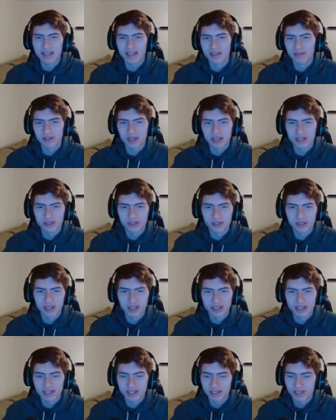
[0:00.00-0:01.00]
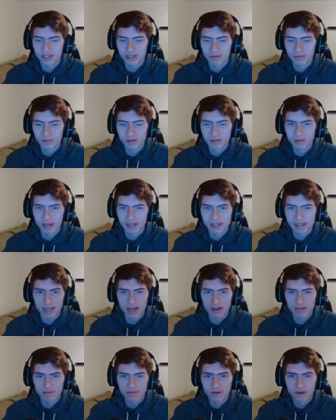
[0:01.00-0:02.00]
It, it shouldn't it shouldn't be my
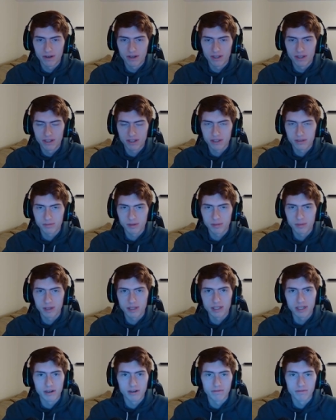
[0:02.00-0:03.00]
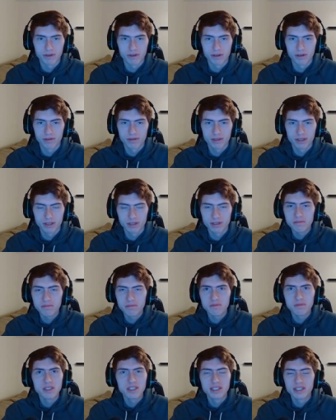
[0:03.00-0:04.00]
downfall. It's gonna be my downfall. It's,
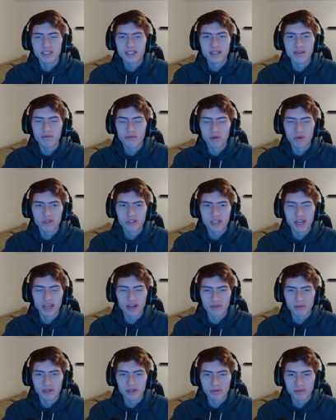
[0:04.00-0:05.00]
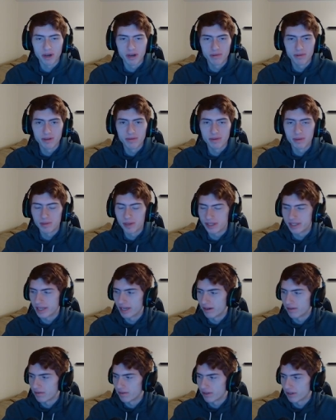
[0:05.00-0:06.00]
that uh, foreshadowing is probably going to be my
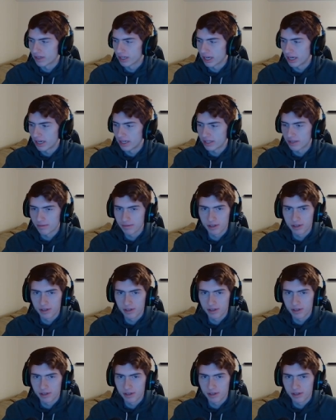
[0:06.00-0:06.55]
downfall, guys.